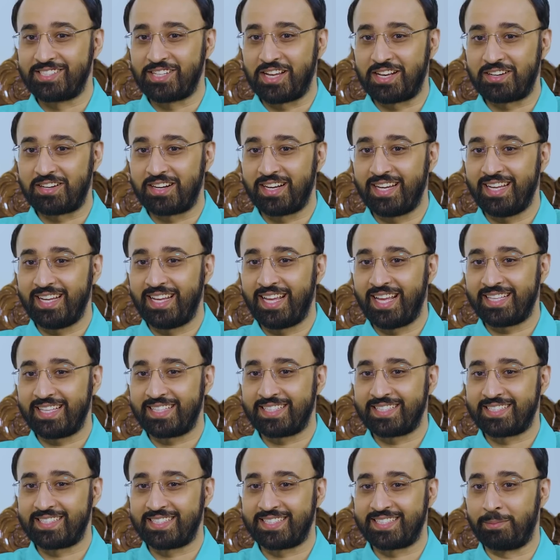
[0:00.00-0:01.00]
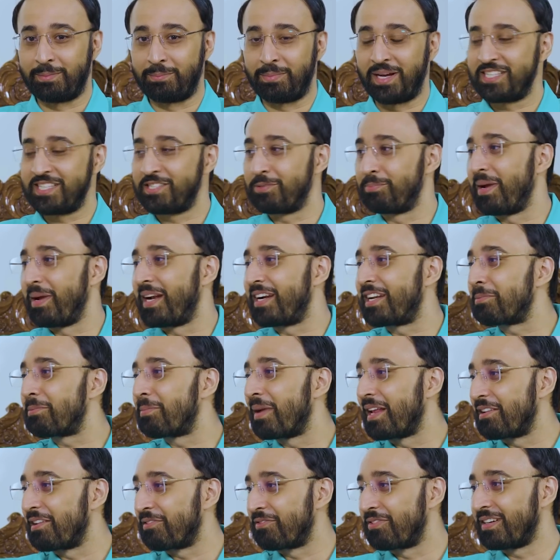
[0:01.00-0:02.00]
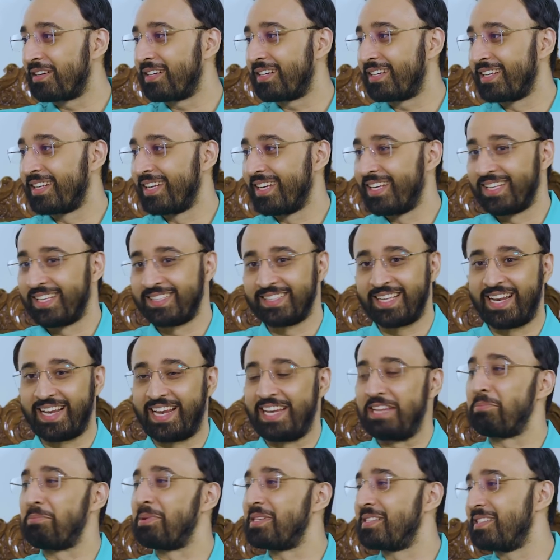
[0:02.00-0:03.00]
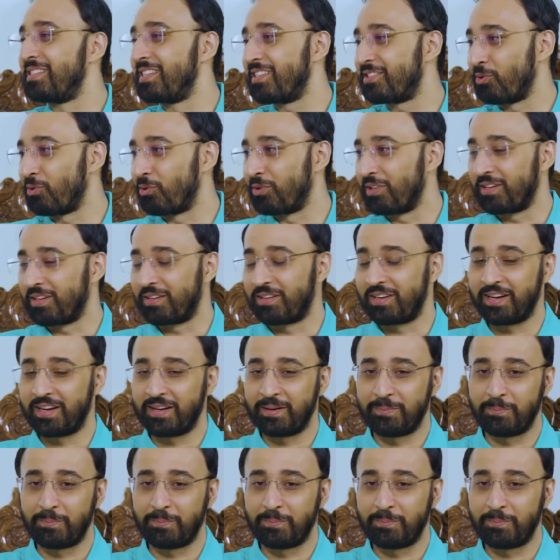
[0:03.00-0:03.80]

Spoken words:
generally gets a much better benefit than any business owner, right?